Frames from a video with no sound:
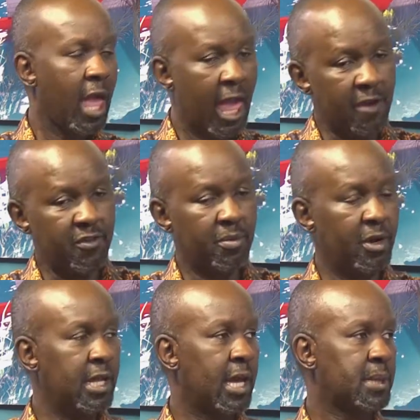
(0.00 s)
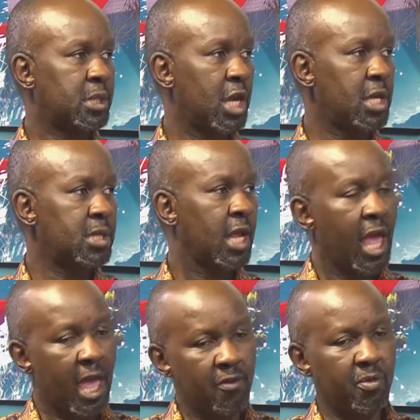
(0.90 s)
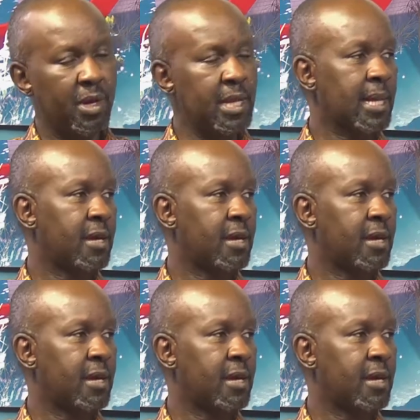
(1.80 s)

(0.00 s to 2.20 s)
everybody has changed, everybody has